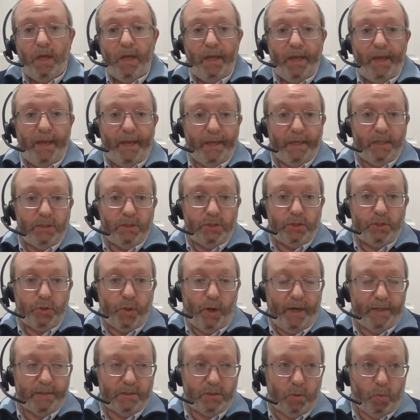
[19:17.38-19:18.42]
and
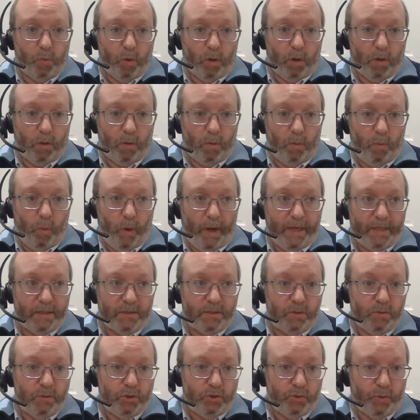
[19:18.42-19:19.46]
trying to work ways
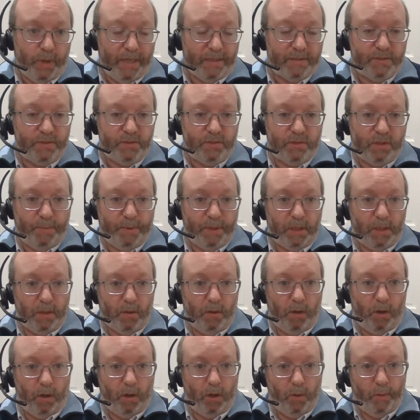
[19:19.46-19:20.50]
to address some of the
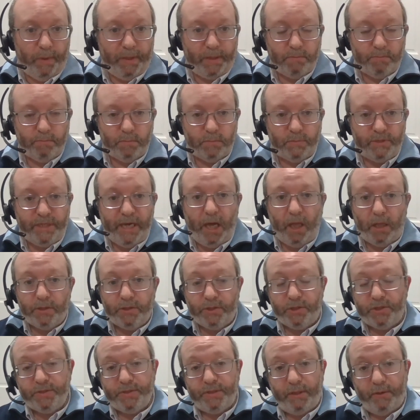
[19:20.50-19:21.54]
ongoing
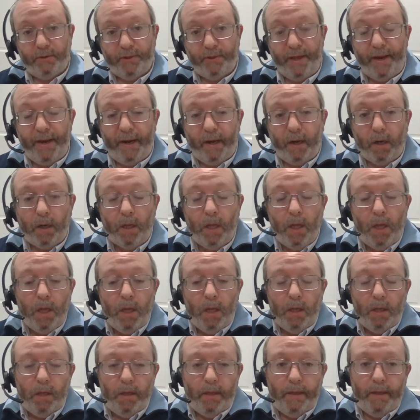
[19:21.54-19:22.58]
challenges that are there.
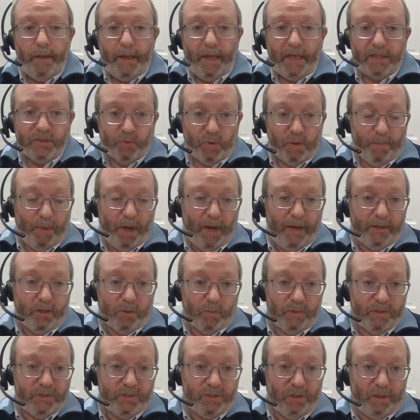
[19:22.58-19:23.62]
As a reminder,
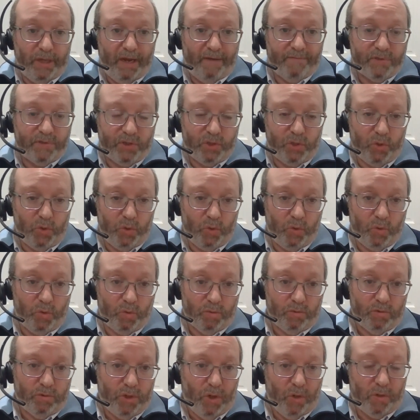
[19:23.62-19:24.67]
we still have 2
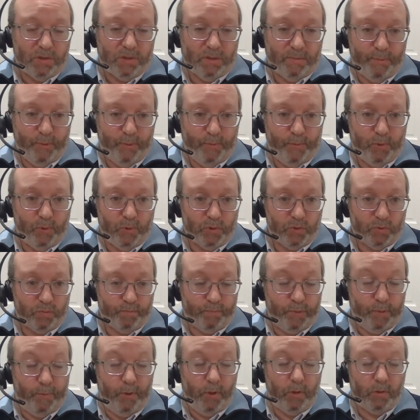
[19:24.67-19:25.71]
notice of proposed
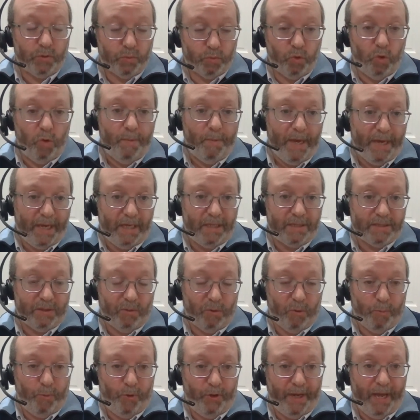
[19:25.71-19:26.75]
rulemakings that
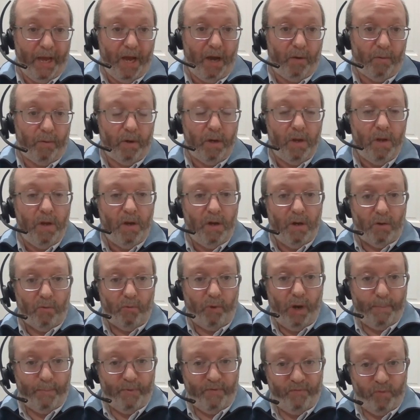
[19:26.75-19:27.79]
were put out
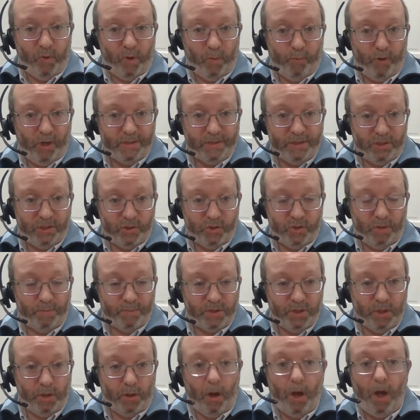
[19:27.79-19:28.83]
right before President Trump
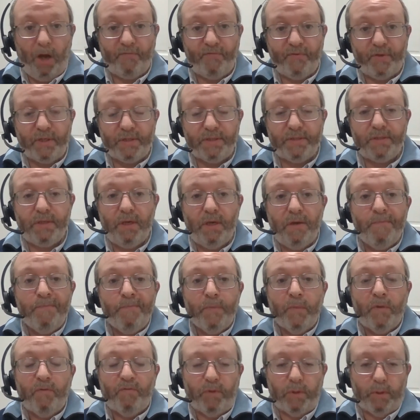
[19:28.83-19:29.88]
took office
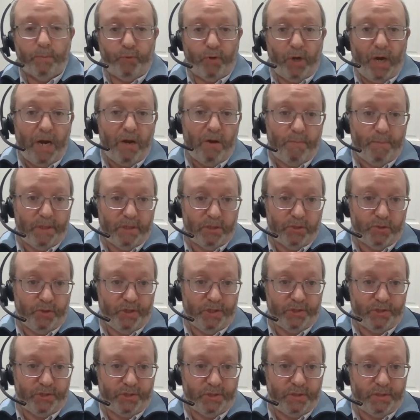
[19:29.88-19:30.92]
from the prior
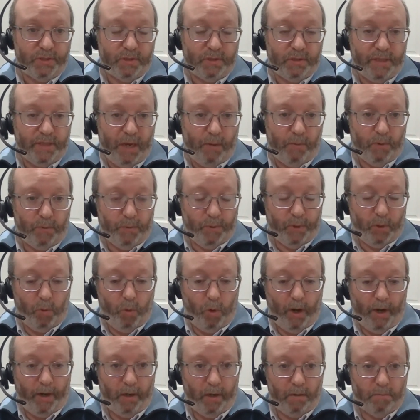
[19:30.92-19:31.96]
administration that would
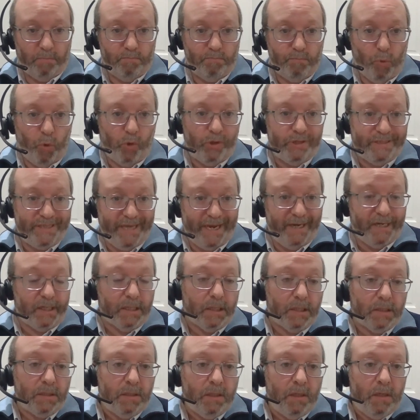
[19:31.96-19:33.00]
require more
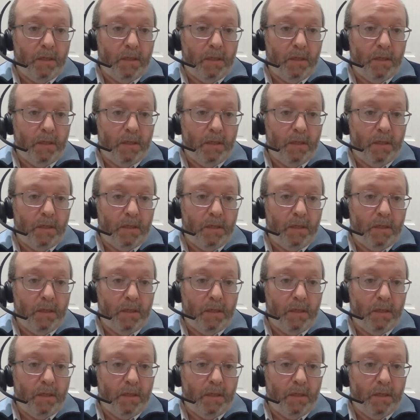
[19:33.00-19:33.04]
data